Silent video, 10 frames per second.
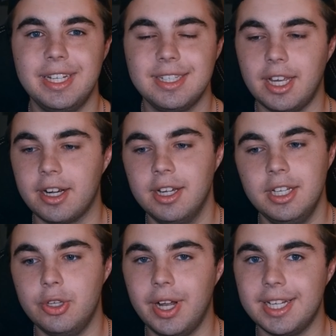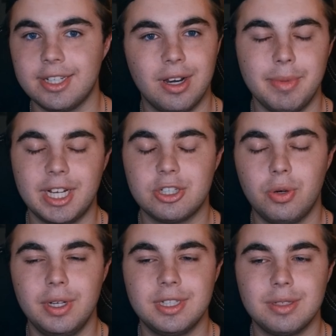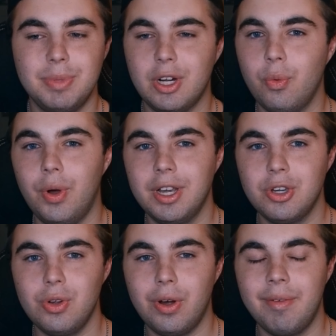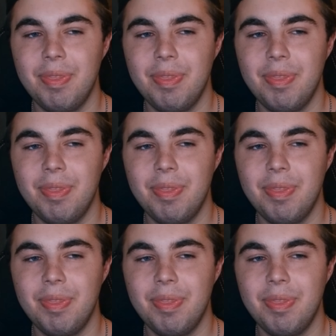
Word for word: He's like, "You guys got to make a choice. Pick one door."